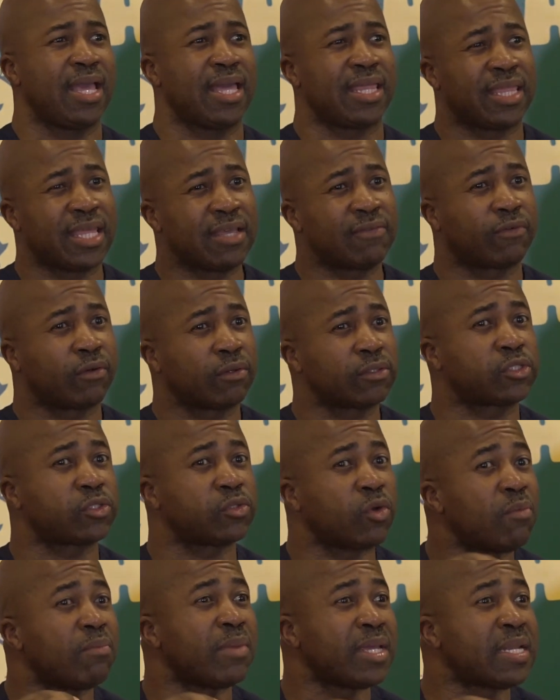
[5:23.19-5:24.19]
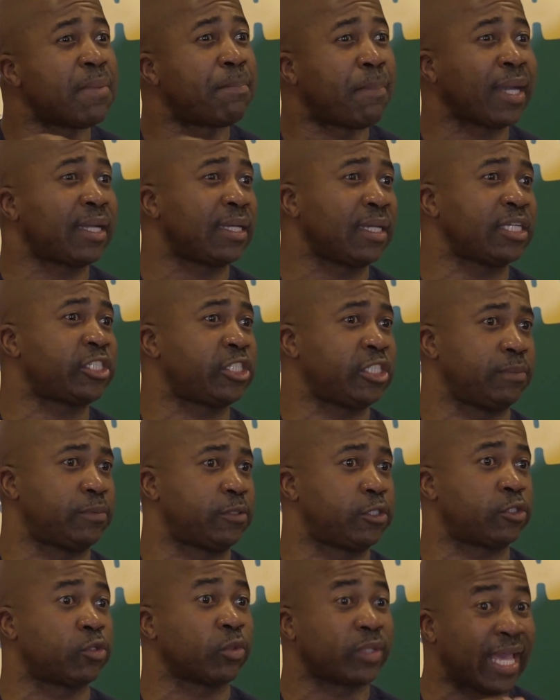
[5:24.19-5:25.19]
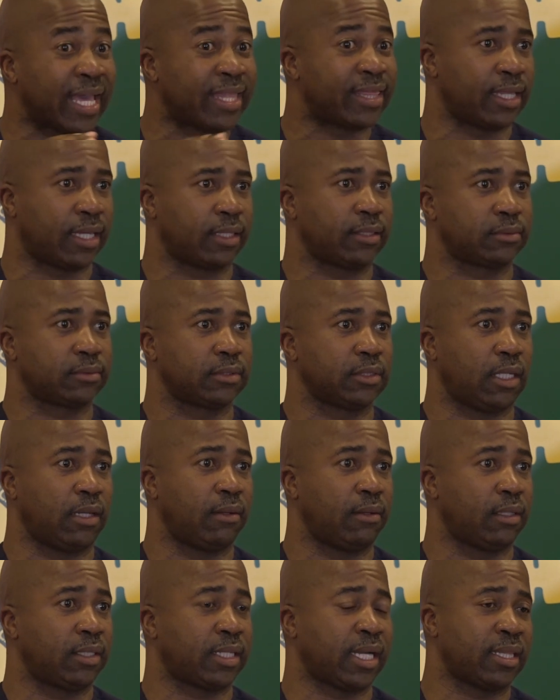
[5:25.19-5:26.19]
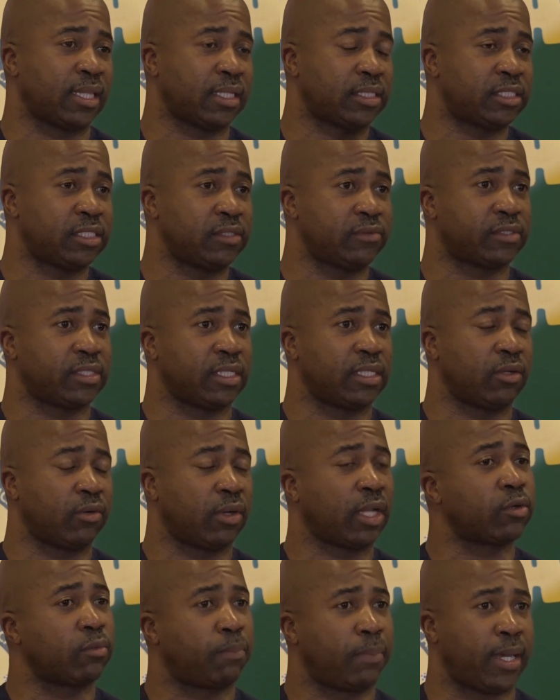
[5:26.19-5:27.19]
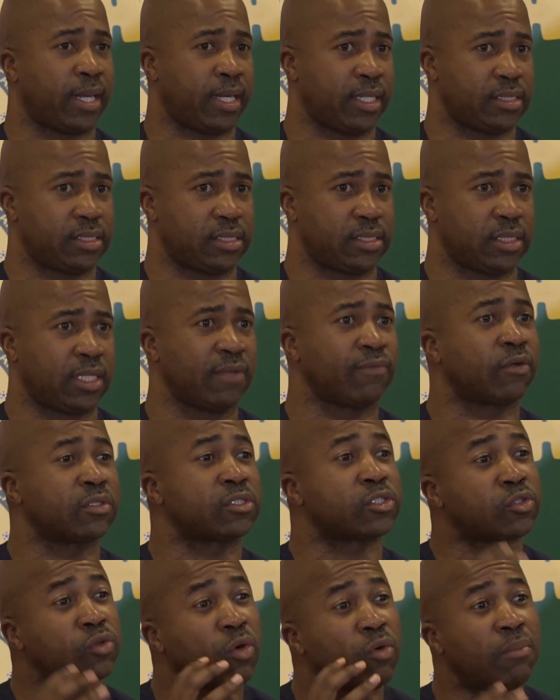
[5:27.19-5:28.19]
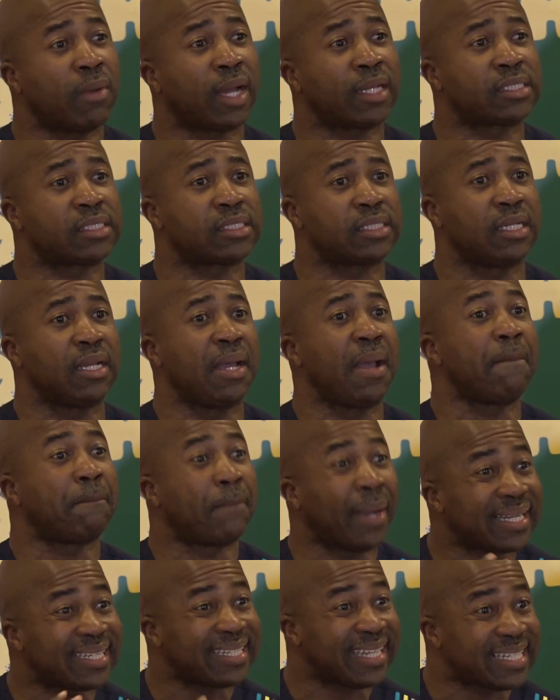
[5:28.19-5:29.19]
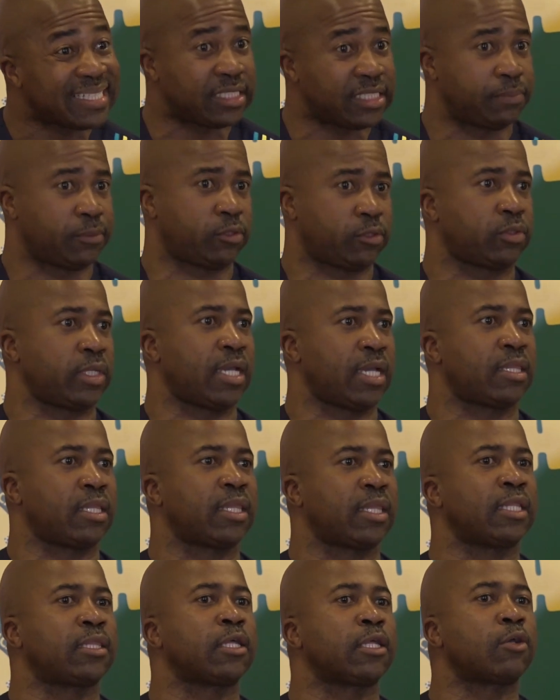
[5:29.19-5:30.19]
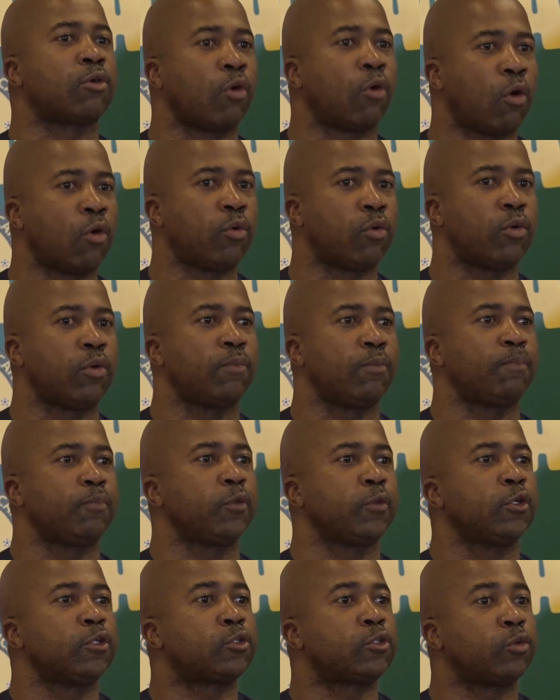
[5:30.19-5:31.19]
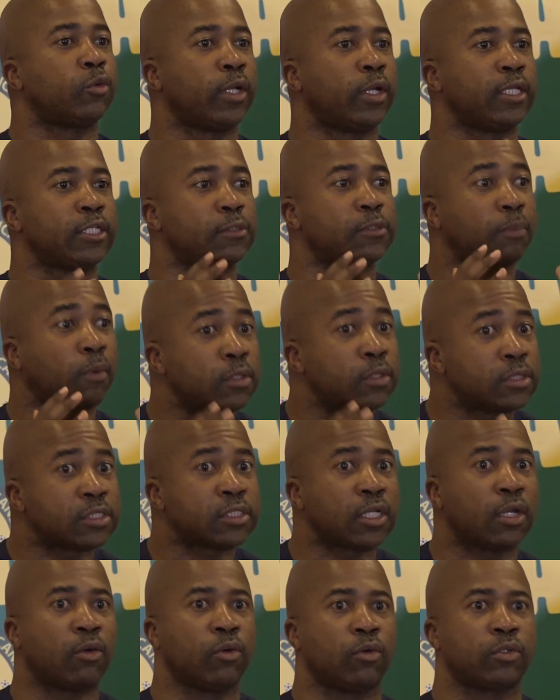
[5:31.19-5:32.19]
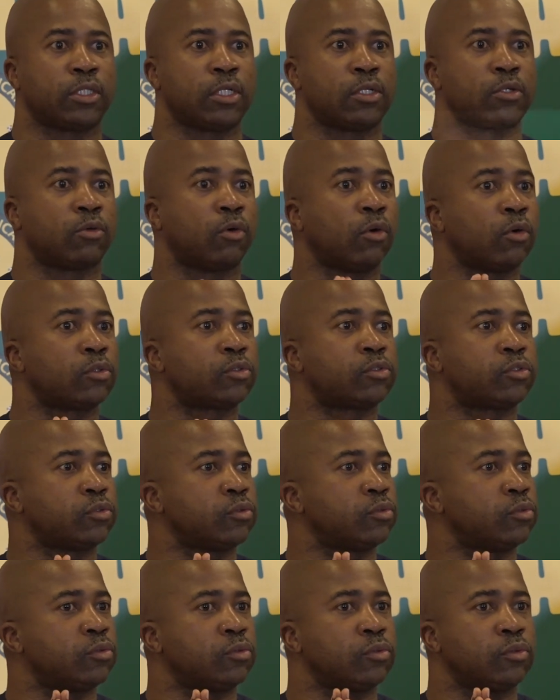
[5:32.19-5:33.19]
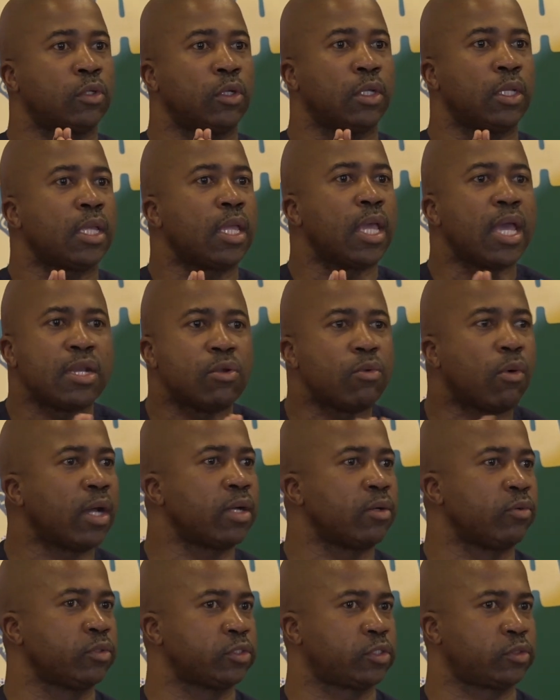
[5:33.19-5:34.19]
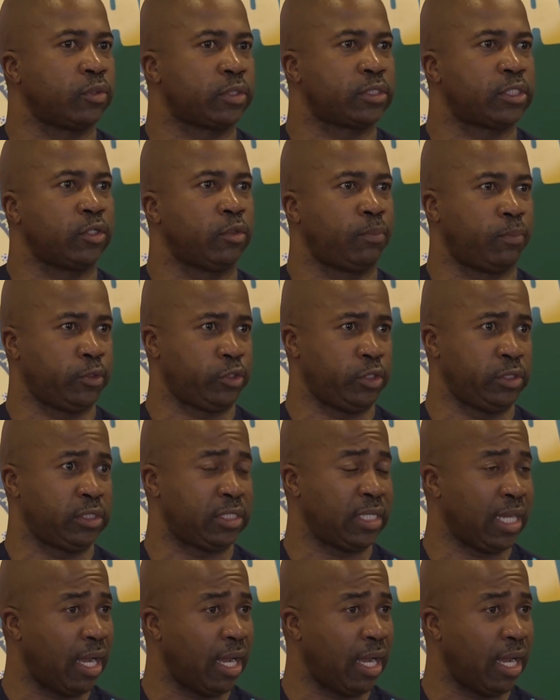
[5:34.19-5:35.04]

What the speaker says: They've got so many partnerships together, rather Chiefs than Orlando Pirates. They've got so much partnerships together that they go to a sponsor or they go to anyone who's got an opportunity.